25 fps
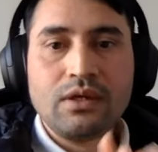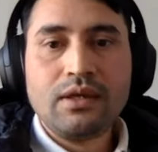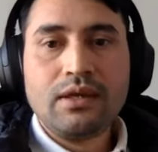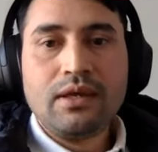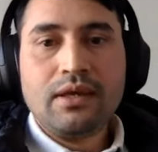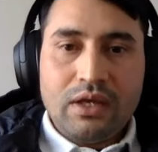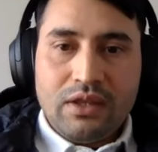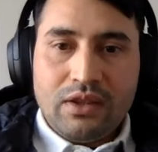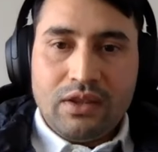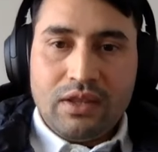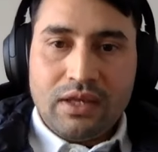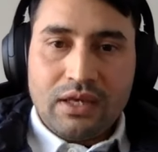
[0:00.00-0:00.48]

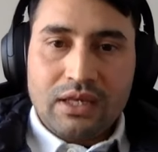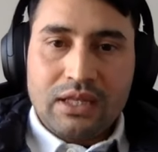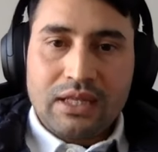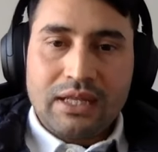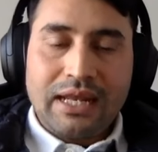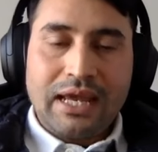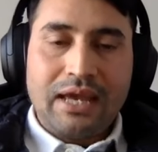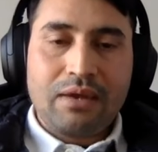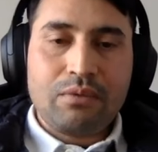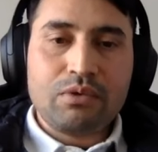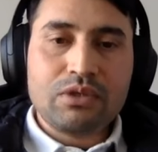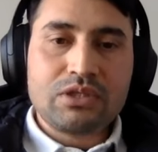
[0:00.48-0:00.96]
One thing
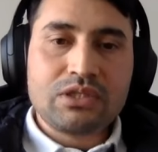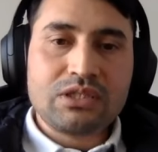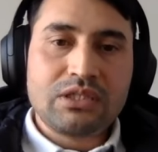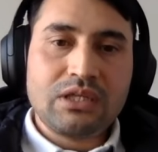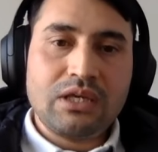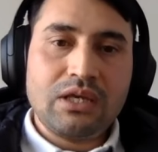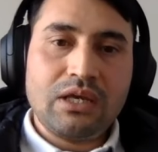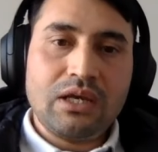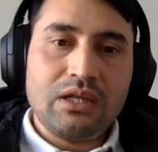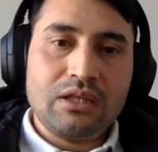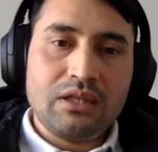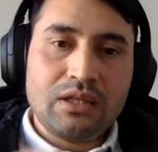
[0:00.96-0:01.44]
that I would
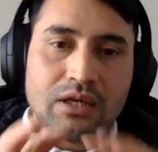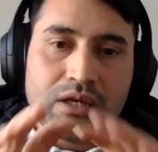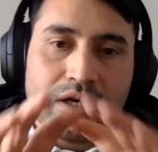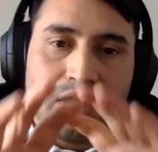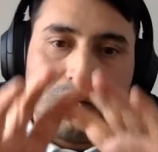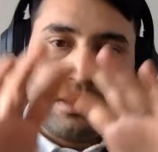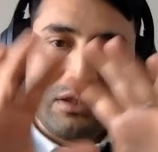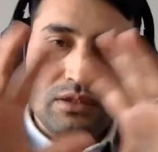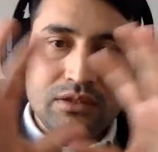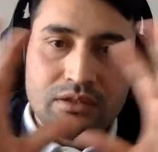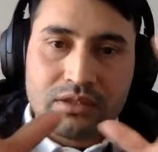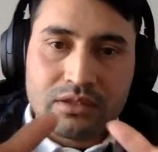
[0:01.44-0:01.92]
see in the
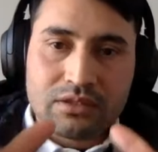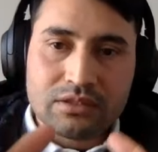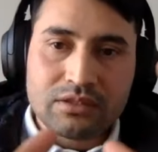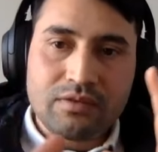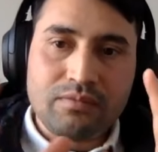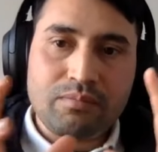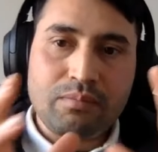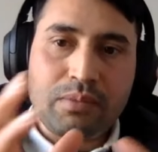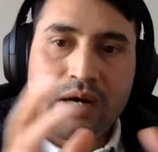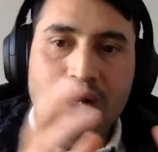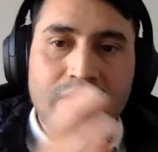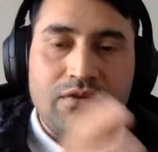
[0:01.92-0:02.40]
context
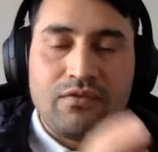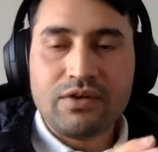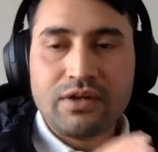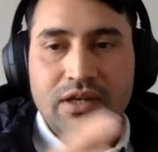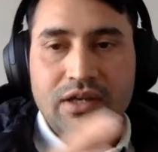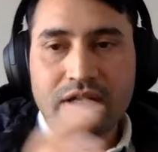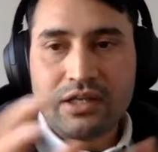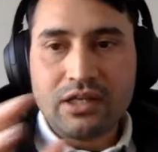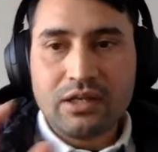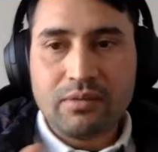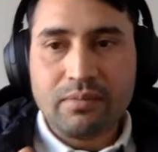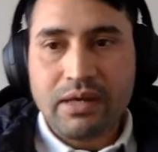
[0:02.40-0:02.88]
of
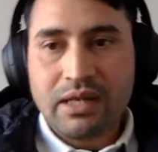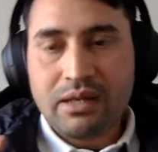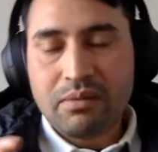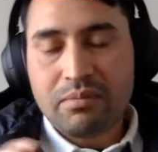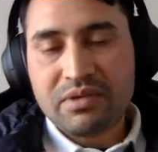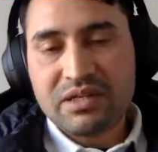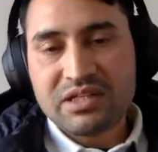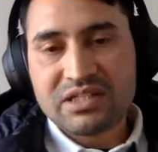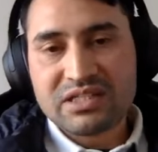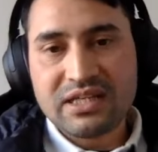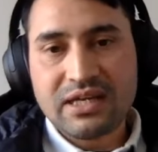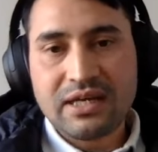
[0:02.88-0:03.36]
poverty and
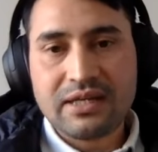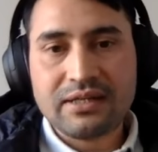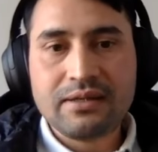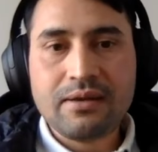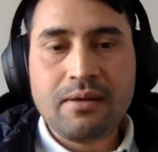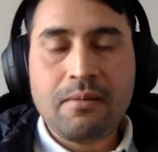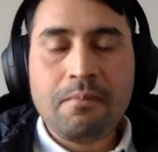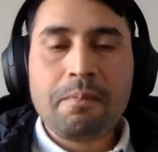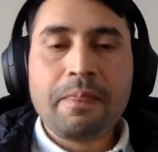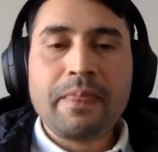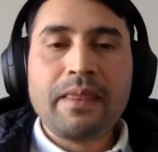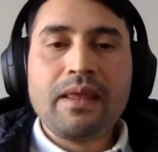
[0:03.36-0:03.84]
development is
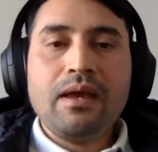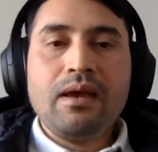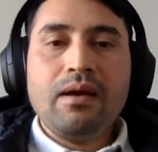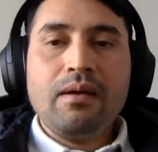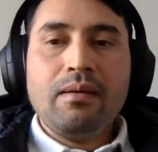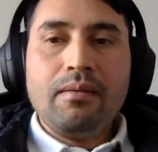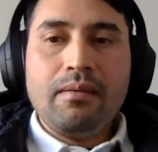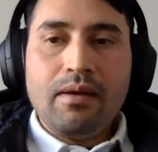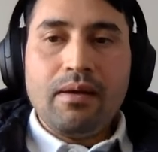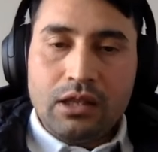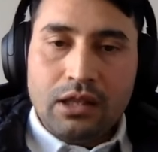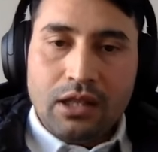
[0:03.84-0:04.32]
that
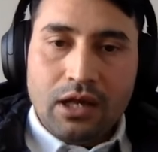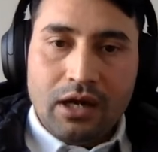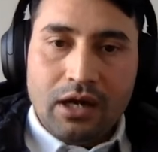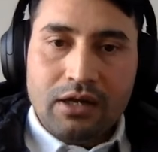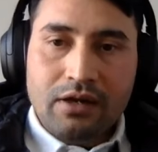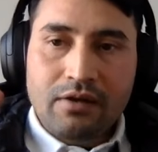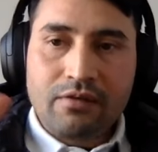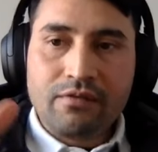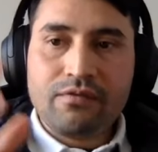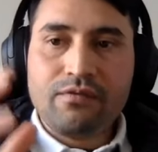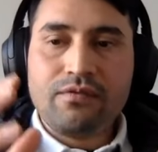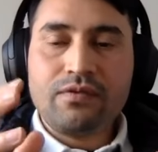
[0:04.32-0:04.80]
a
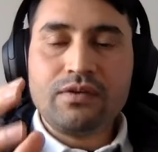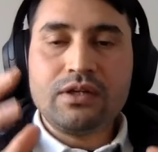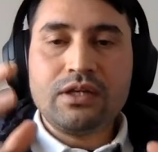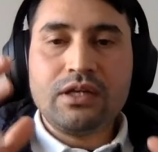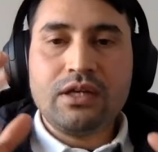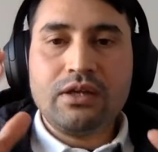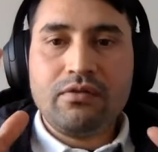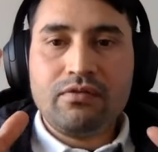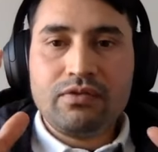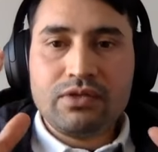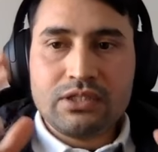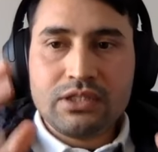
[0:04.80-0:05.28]
lot of
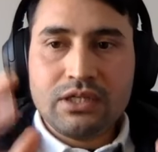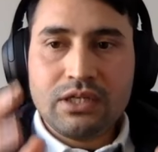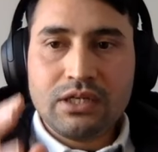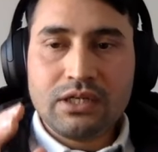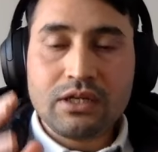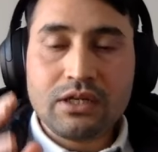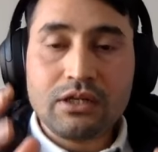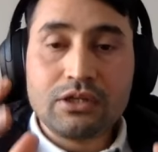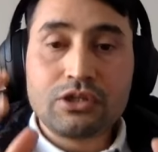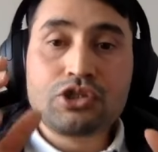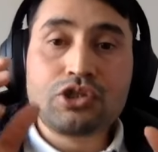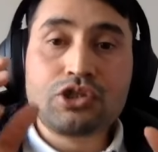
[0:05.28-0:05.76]

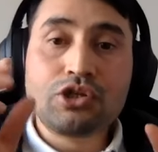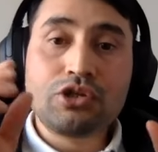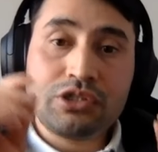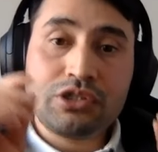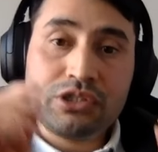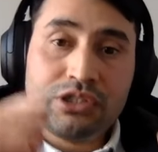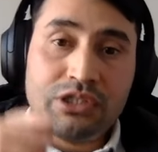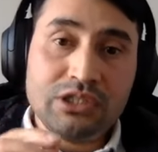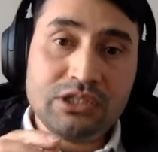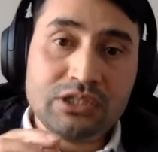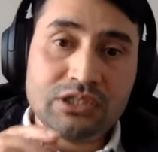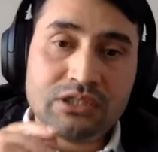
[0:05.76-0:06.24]
evangelical
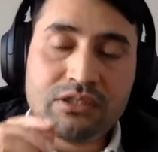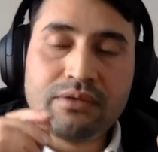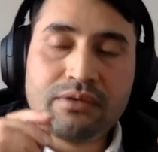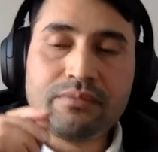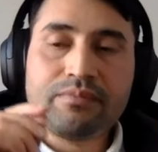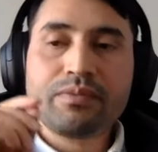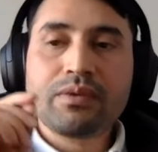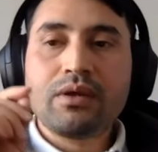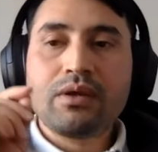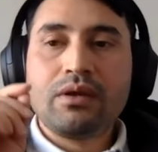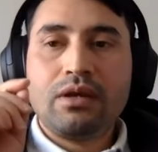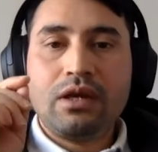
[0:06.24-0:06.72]
churches,
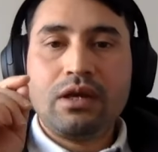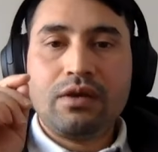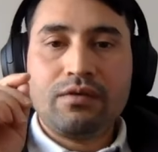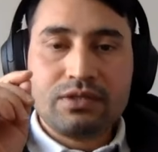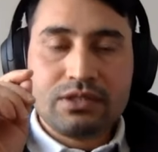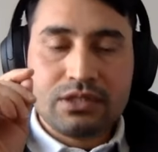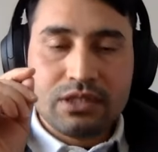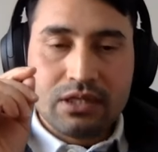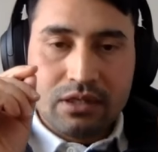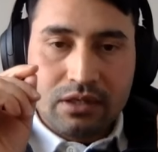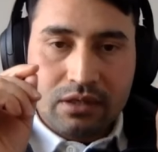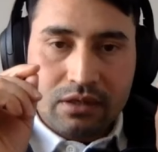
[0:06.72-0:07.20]

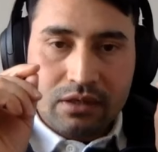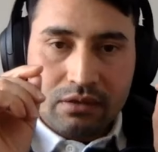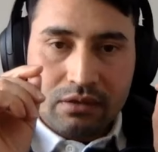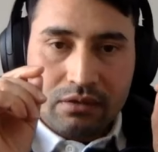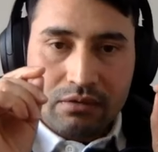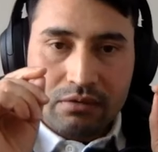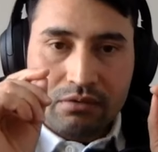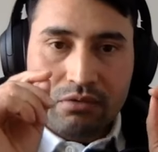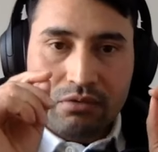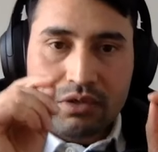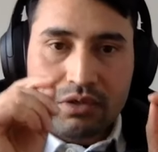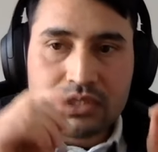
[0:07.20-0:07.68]

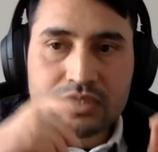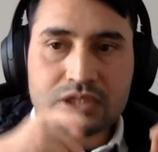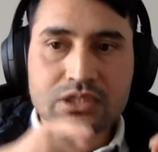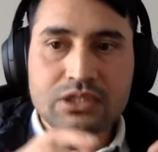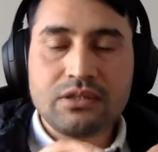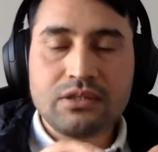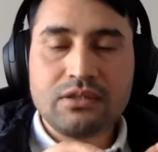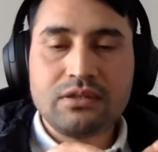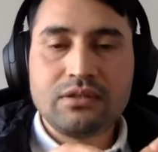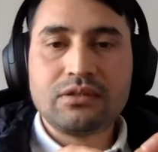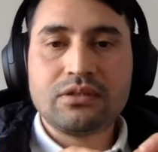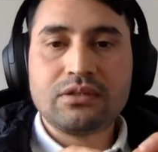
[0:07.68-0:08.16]
evangelical
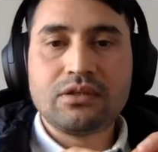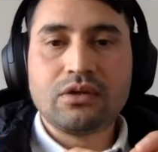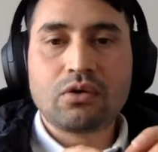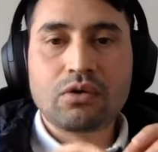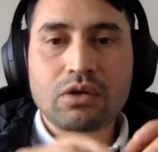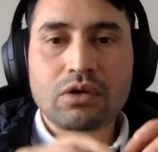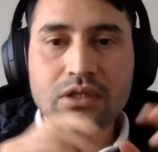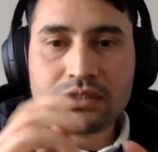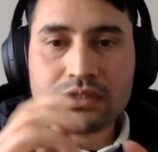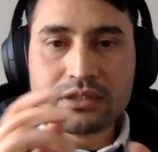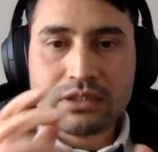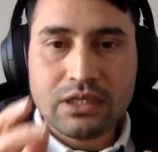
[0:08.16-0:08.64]
Christian
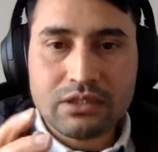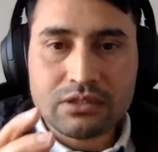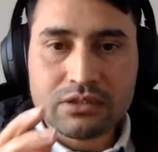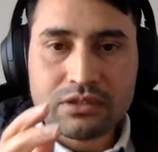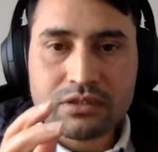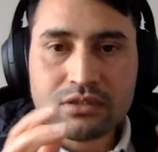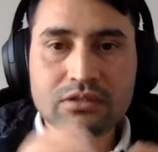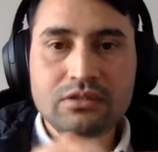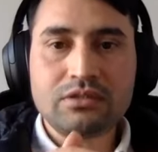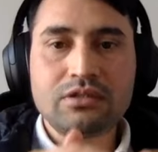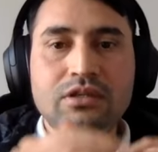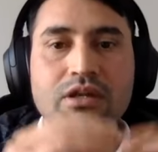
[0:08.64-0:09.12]

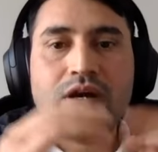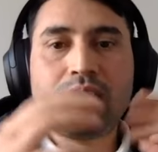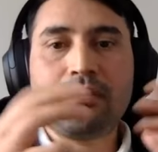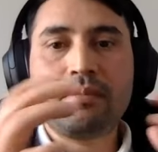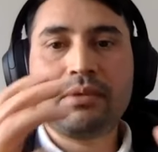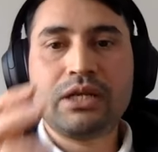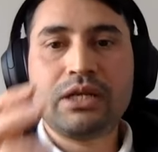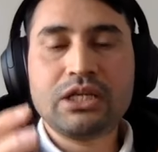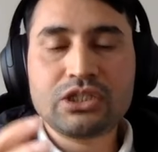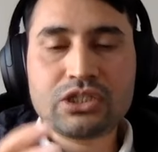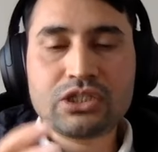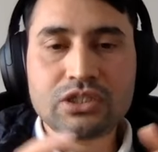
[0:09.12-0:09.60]
organizations,
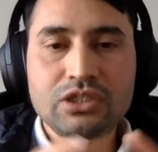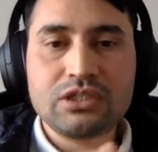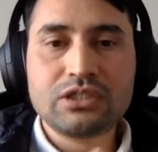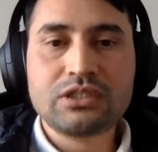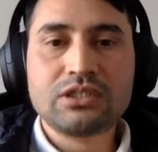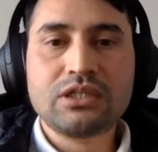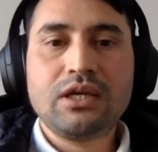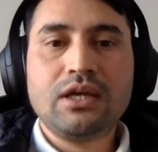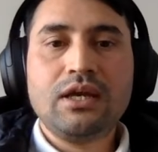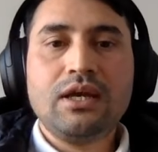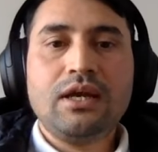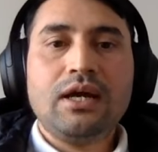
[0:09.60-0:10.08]

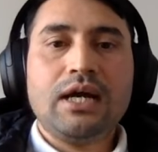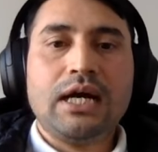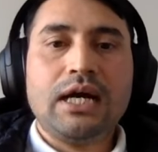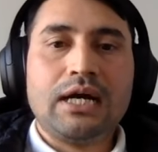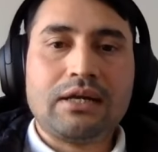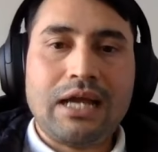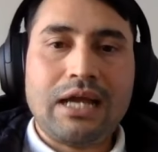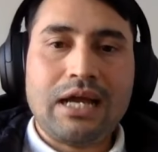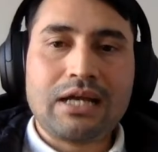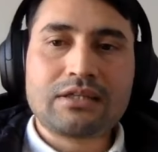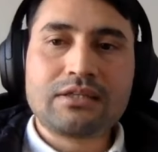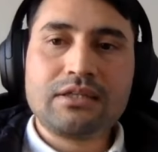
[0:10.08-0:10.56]
denominations
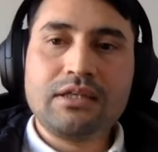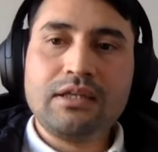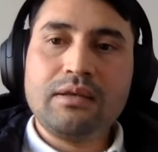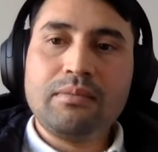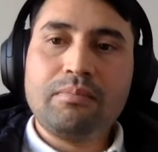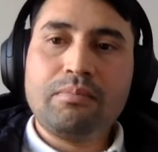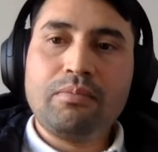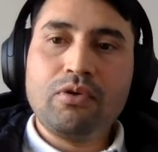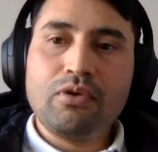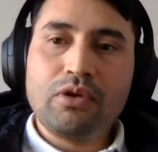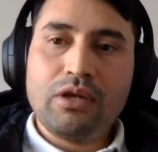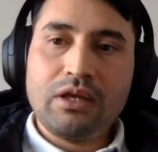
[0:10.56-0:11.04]
are
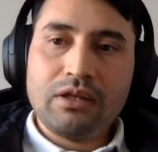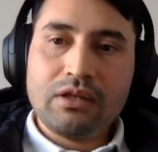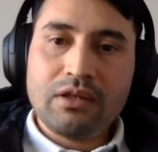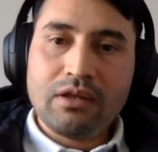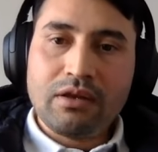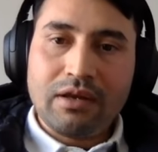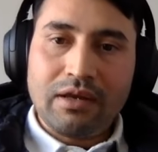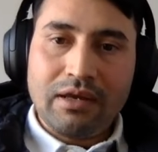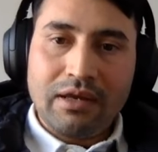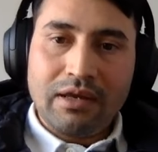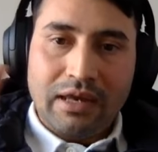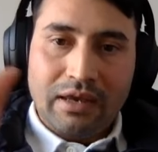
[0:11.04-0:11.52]
actually putting
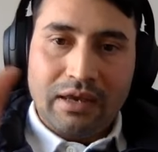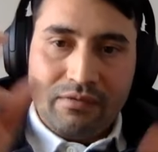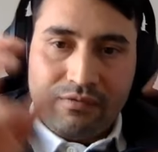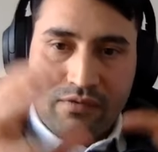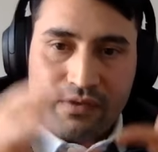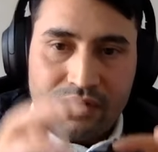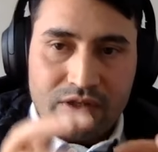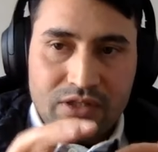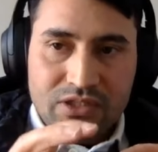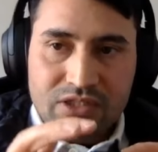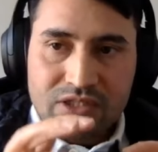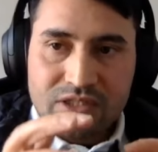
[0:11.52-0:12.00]
their
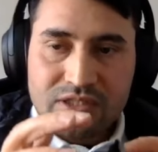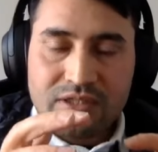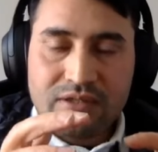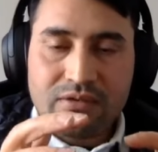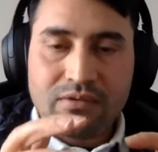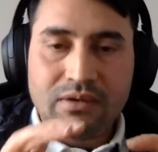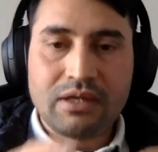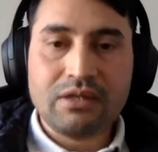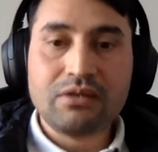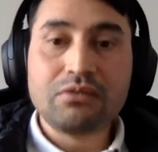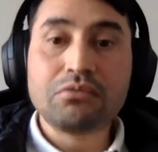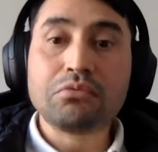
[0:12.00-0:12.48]
efforts,
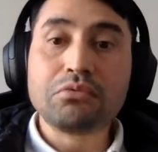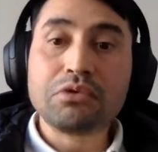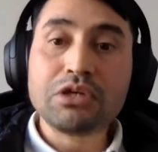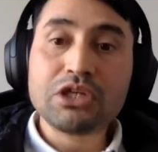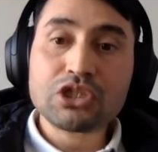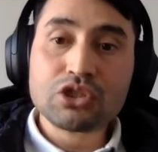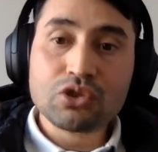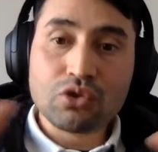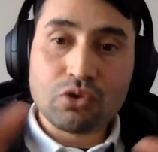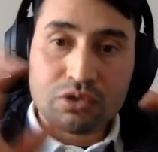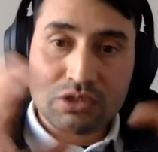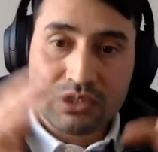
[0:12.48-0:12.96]
right,
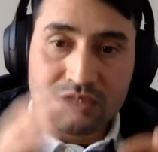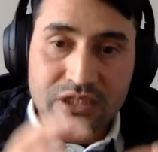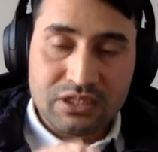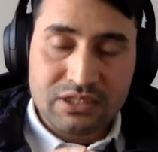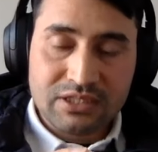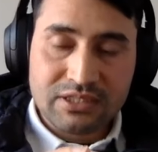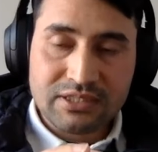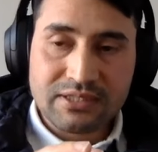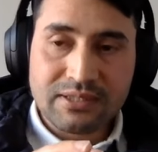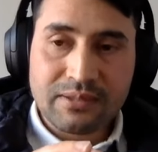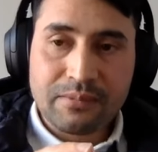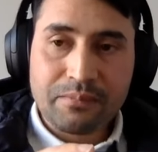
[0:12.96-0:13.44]

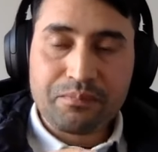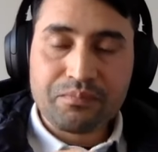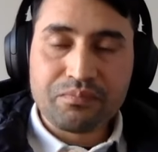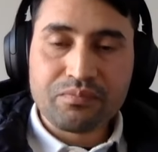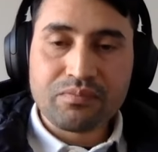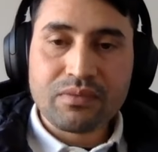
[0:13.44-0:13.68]
resources,